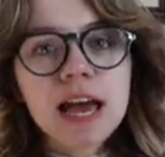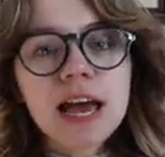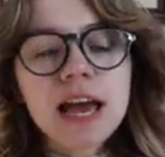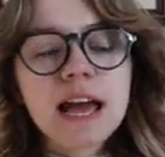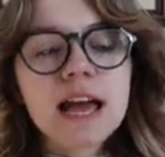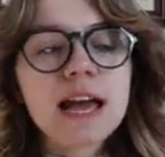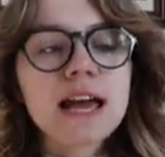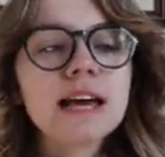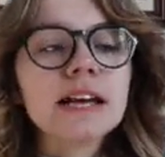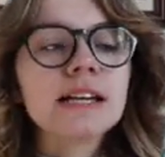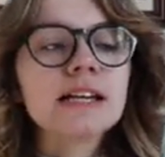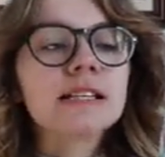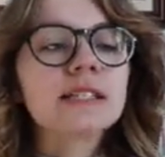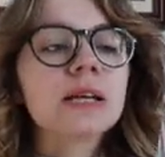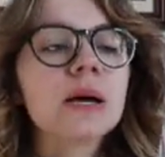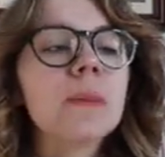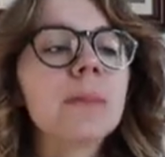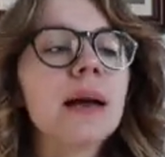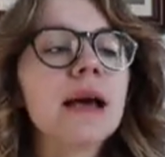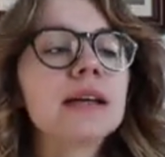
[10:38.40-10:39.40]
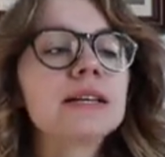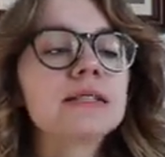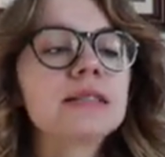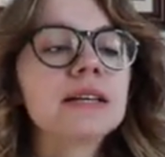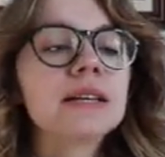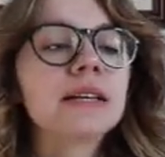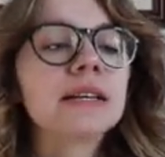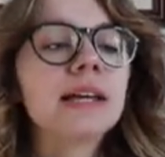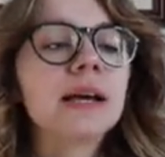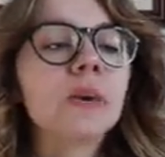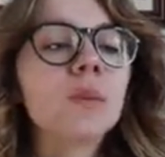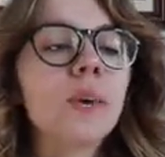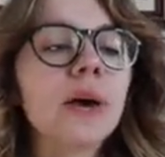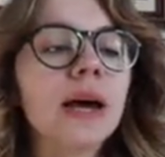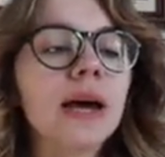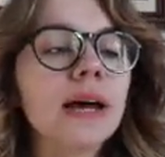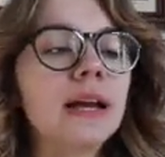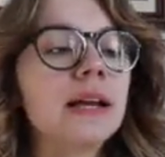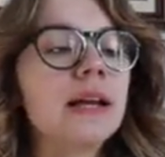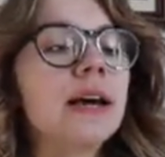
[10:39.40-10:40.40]
is basically
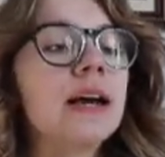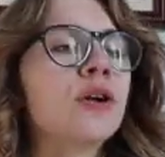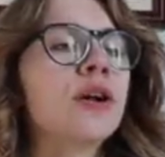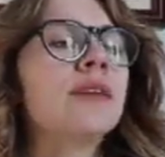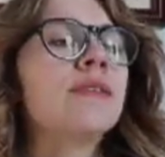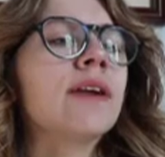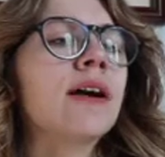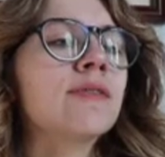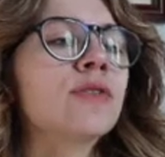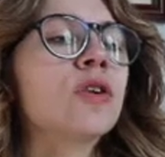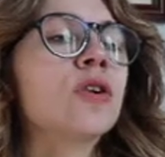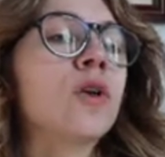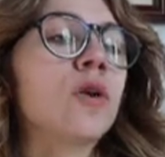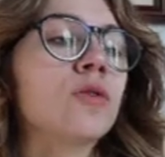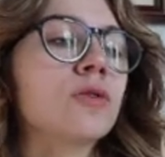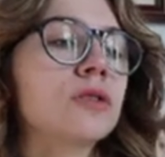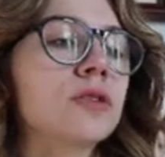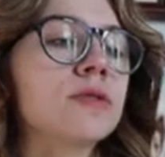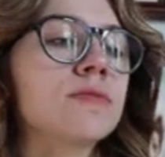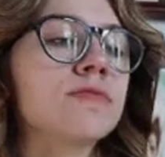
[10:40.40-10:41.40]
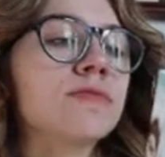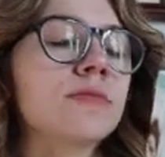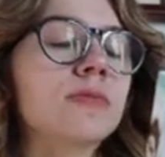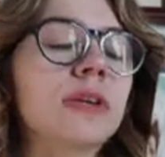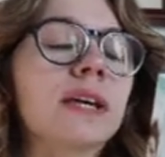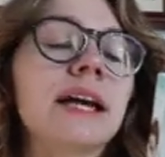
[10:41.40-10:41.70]
when 35 girls